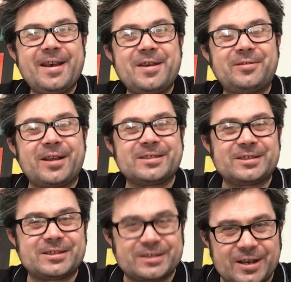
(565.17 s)
You've done
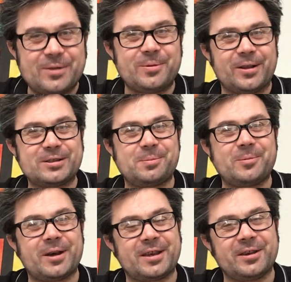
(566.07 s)
so well to be
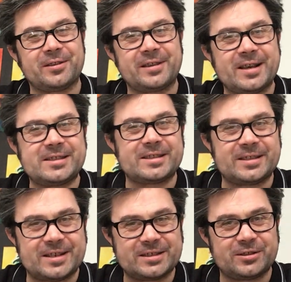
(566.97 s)
working on this,
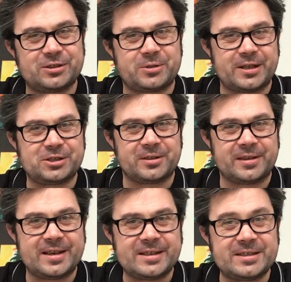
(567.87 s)
last little stretch on
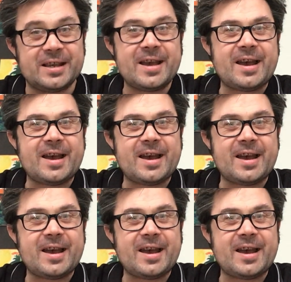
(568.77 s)
this,